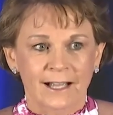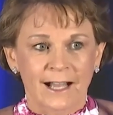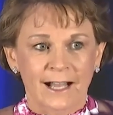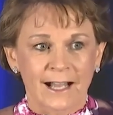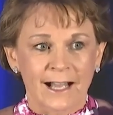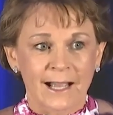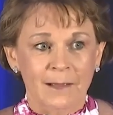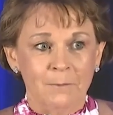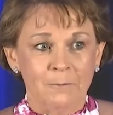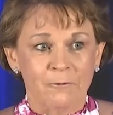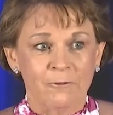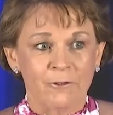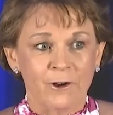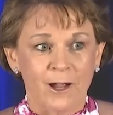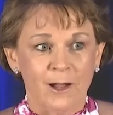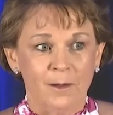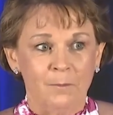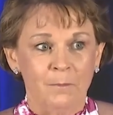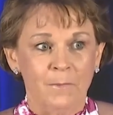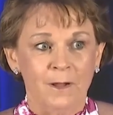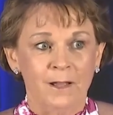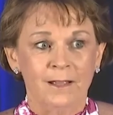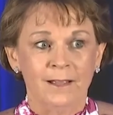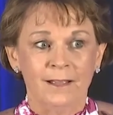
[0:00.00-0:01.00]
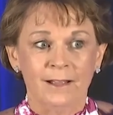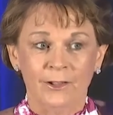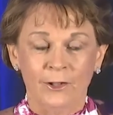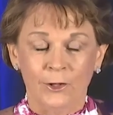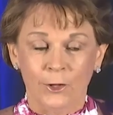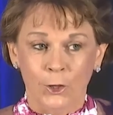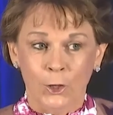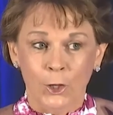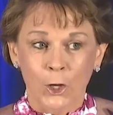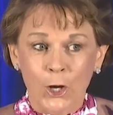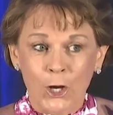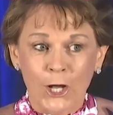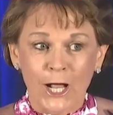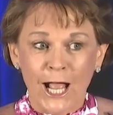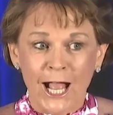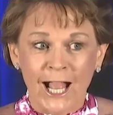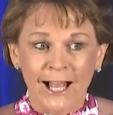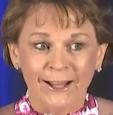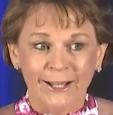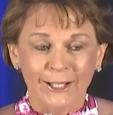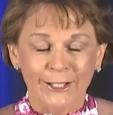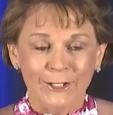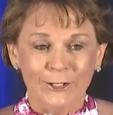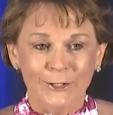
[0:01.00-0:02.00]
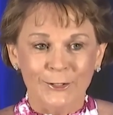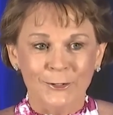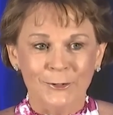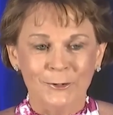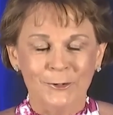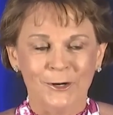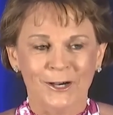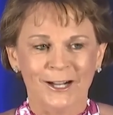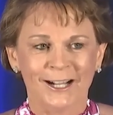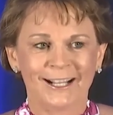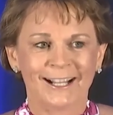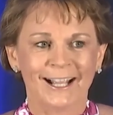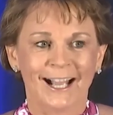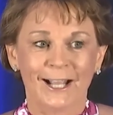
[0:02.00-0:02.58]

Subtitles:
I'm from Long Island, New York.